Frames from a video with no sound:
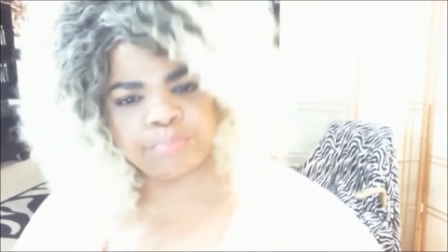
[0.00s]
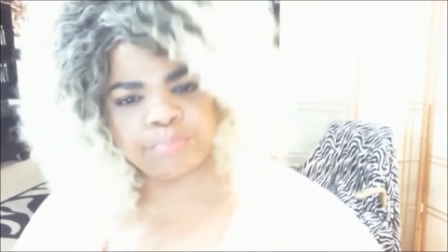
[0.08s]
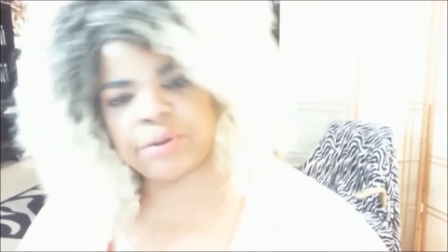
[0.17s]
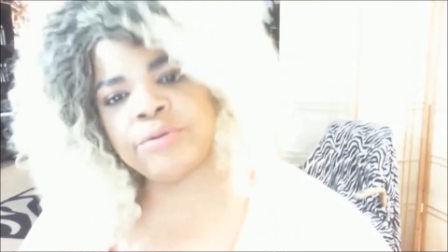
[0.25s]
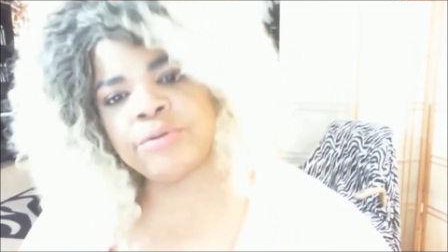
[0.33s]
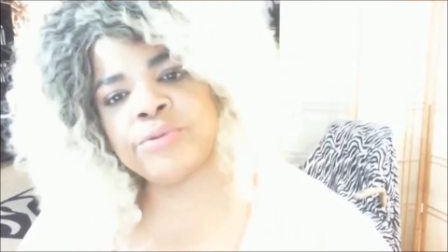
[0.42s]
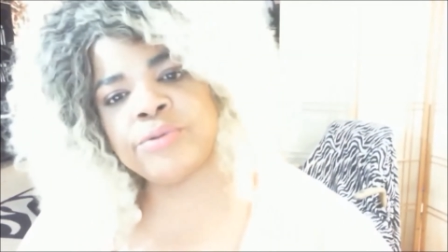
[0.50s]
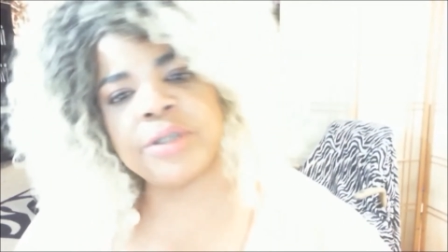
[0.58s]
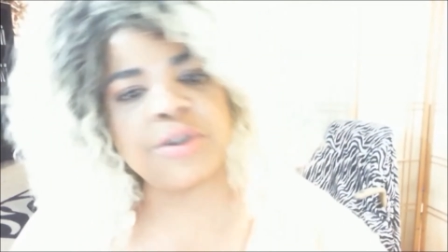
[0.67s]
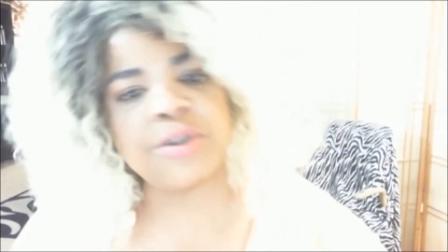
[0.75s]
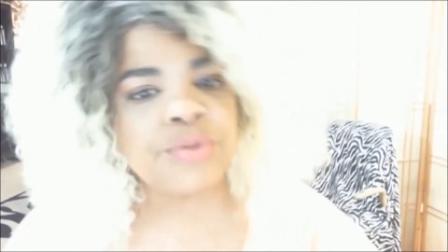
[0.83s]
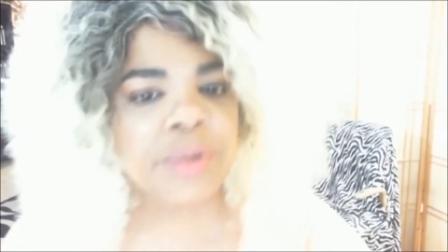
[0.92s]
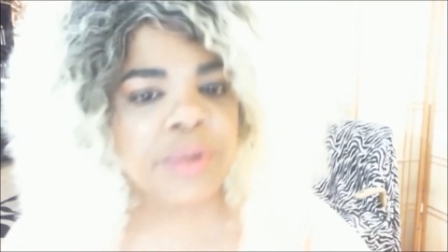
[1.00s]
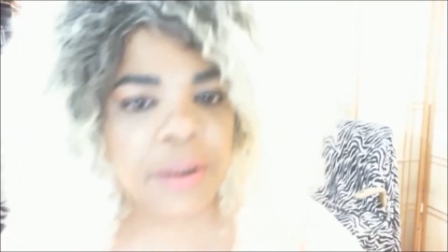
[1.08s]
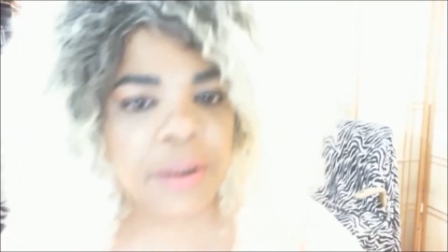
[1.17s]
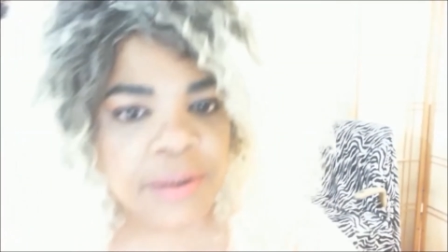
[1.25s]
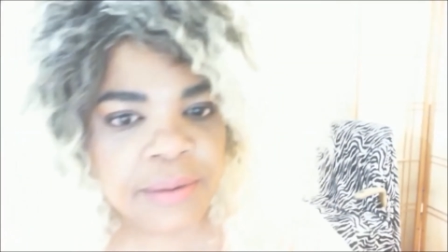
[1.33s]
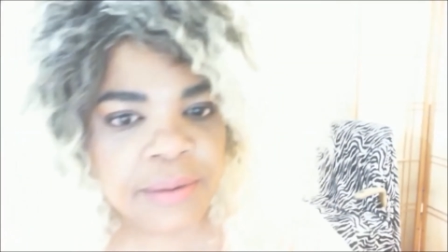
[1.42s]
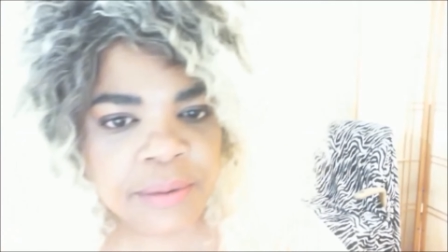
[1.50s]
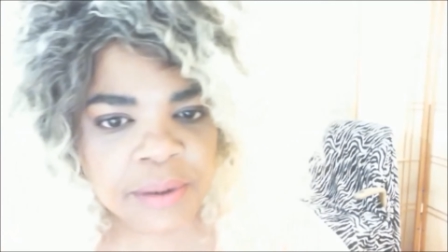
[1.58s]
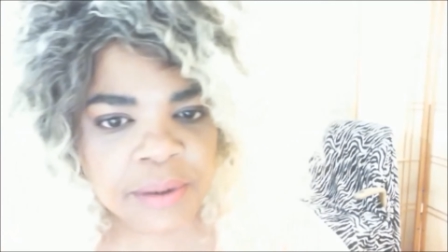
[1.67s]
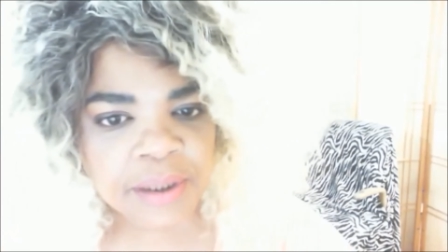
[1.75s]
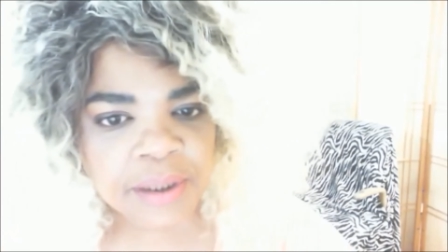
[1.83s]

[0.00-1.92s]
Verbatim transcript: brothers, sisters, cousins,